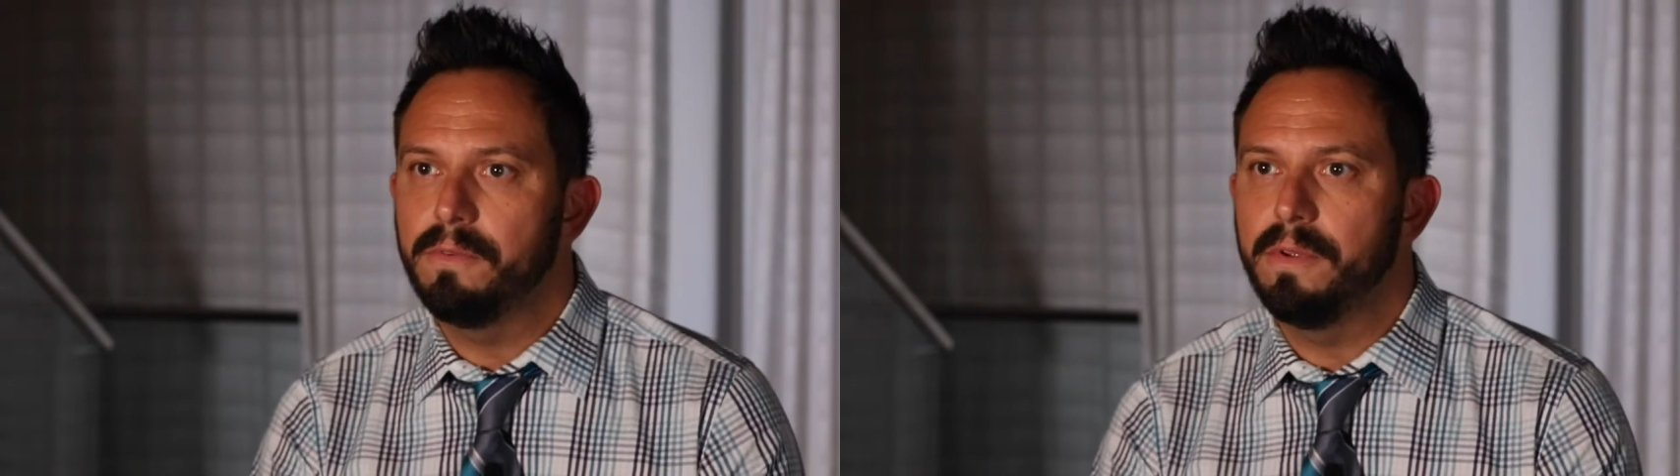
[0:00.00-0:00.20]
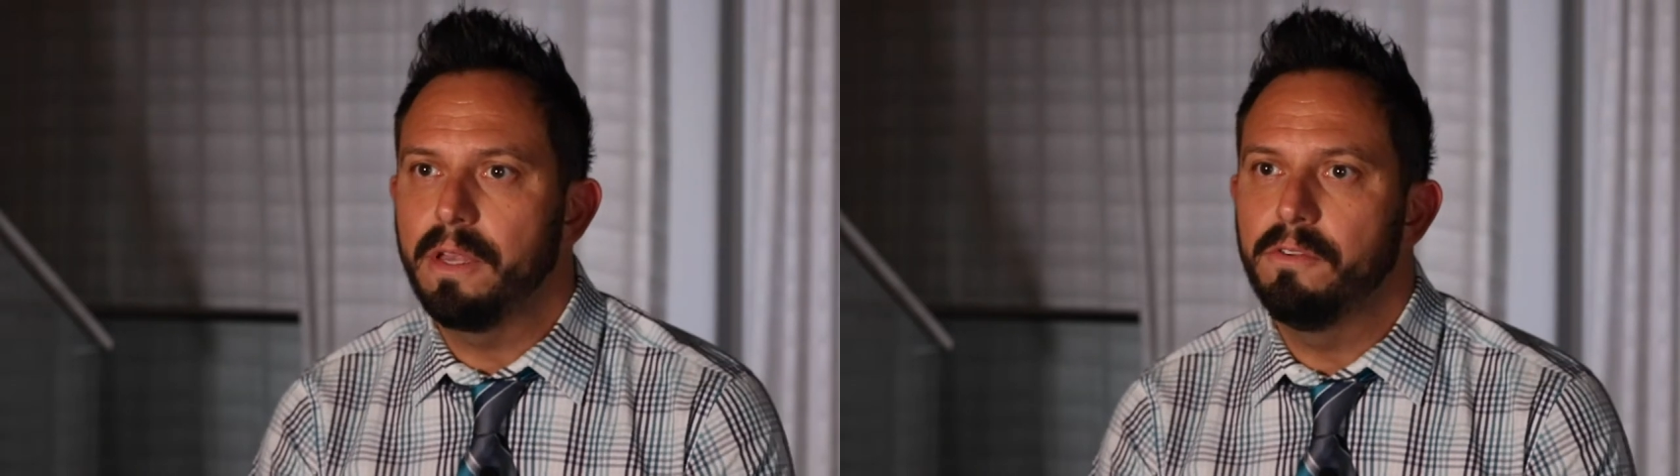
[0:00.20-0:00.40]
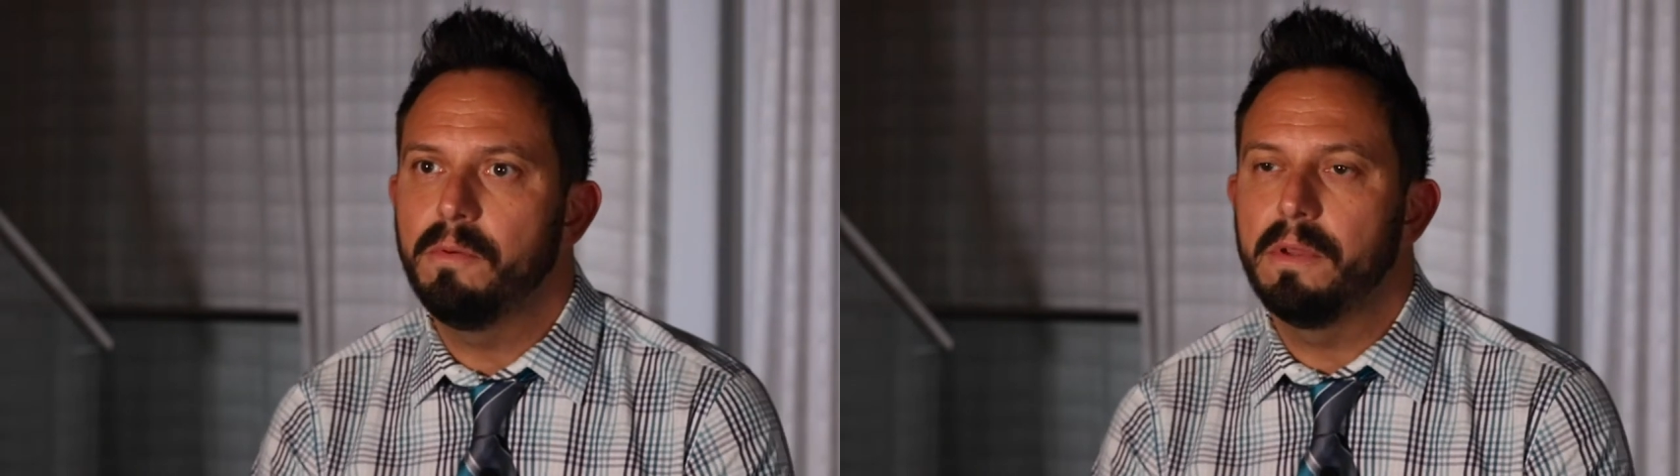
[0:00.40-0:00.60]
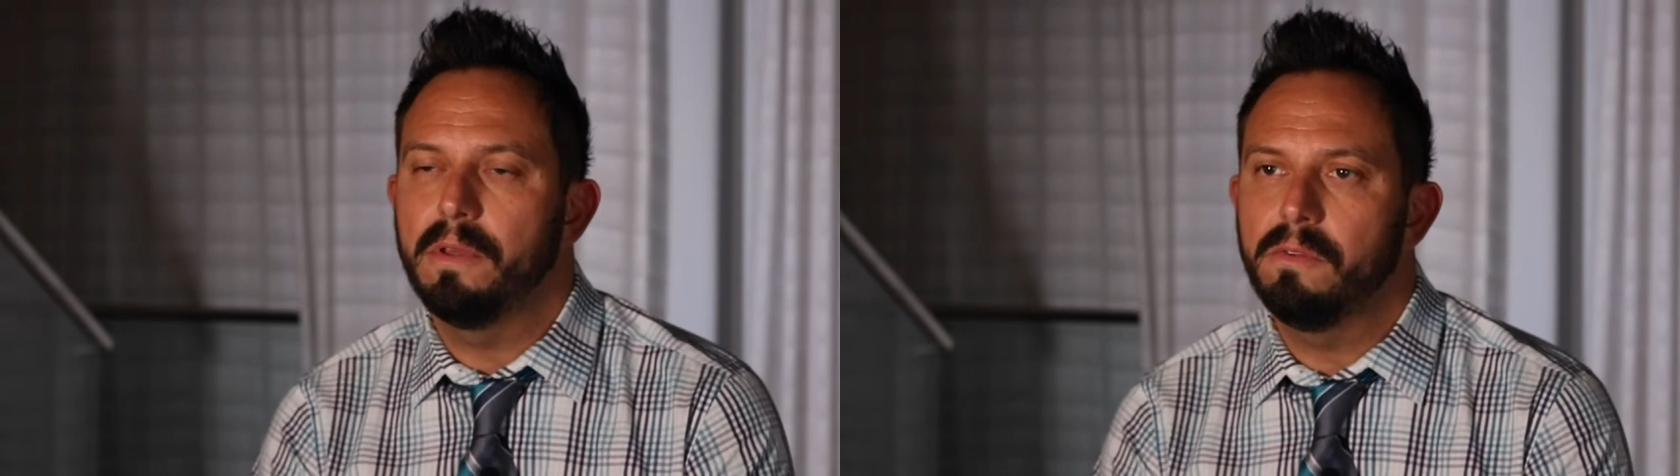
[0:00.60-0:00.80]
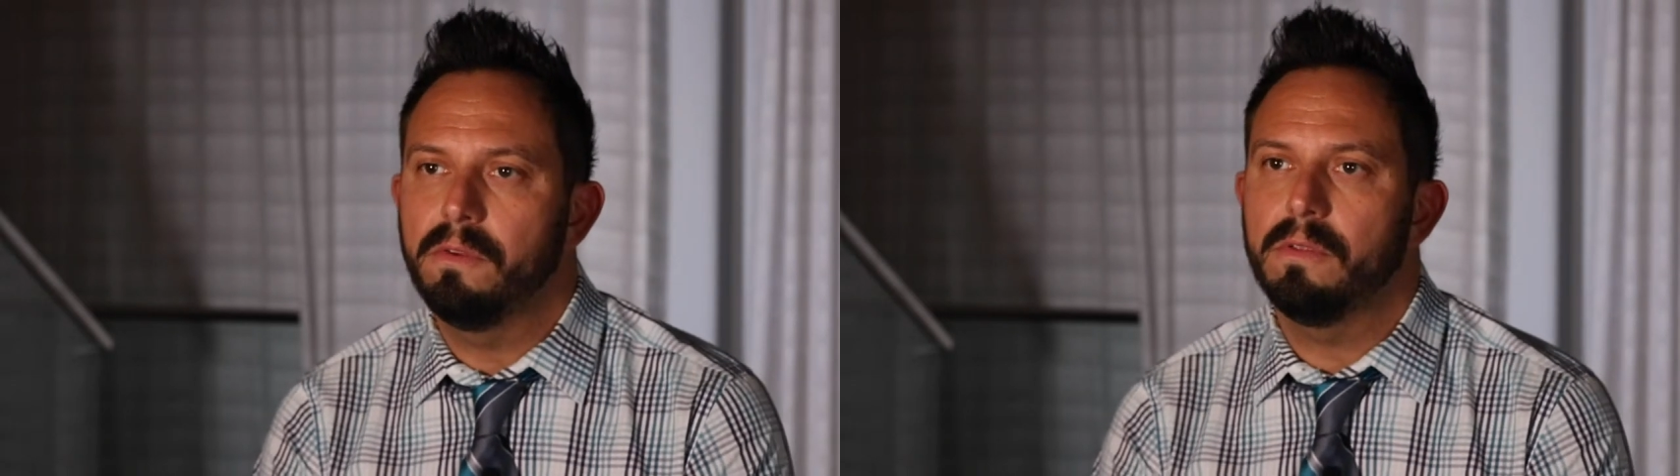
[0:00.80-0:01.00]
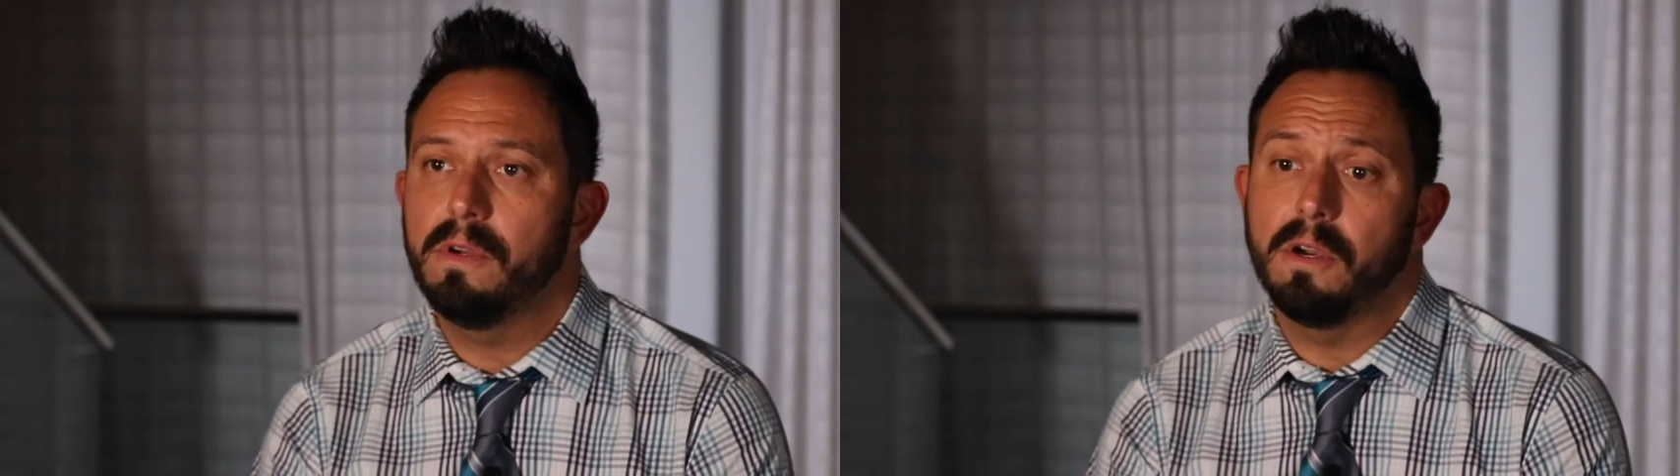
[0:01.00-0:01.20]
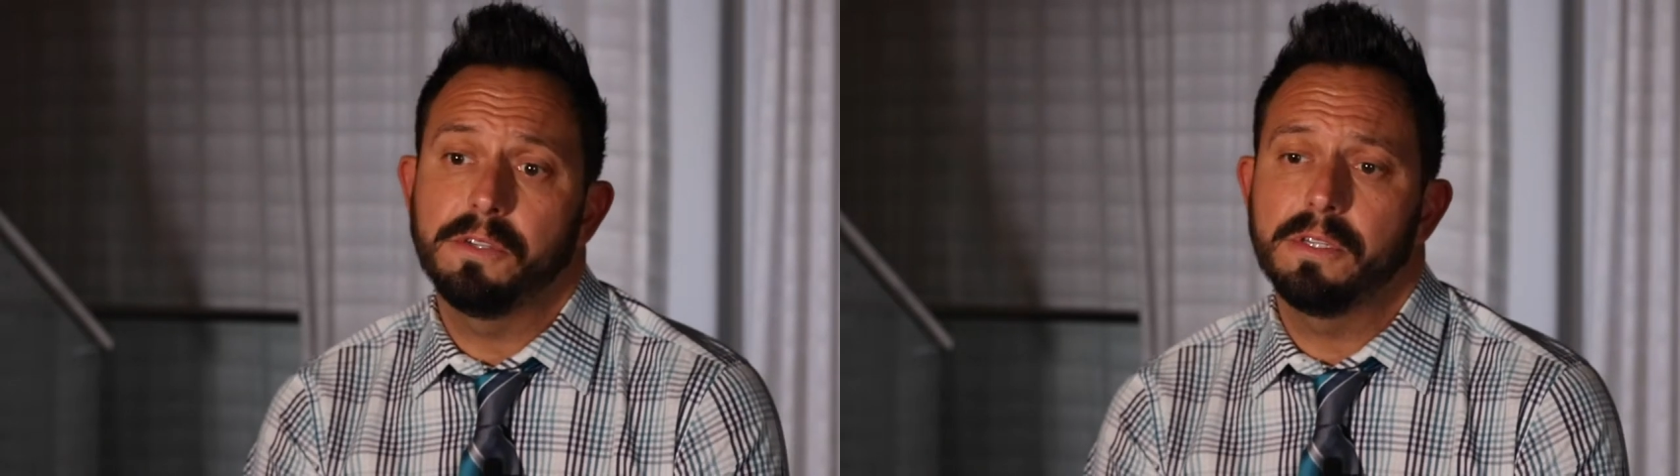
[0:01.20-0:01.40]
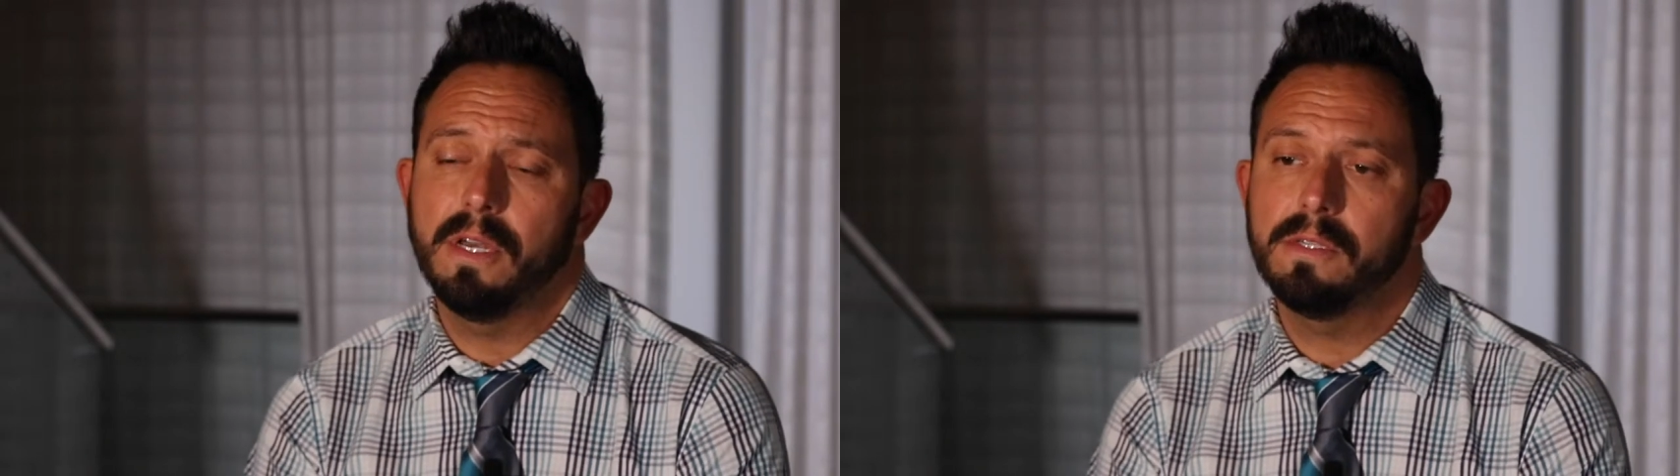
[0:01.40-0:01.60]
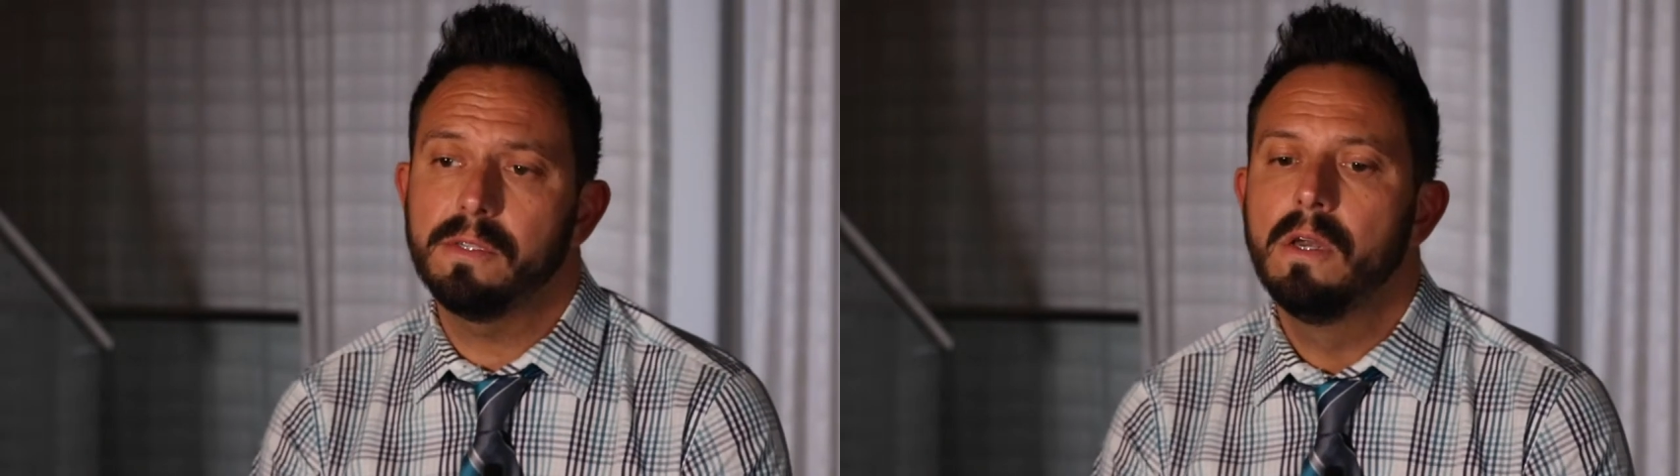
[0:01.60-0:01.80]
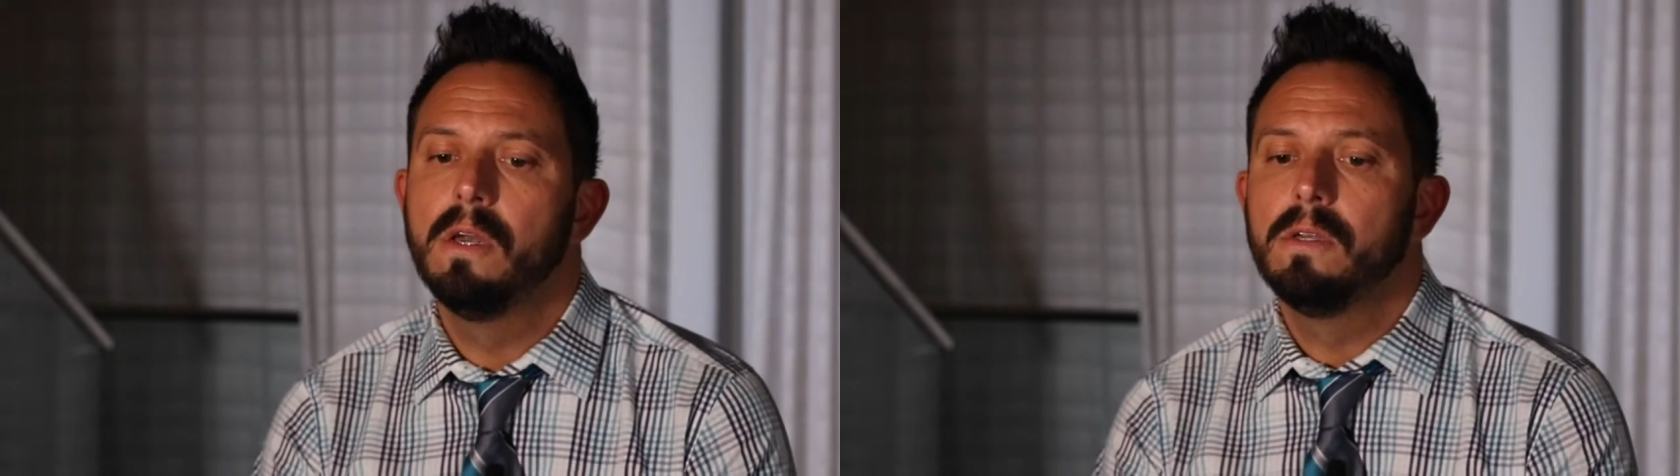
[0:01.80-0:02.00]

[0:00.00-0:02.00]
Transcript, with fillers: you know, really contributing to, to our success.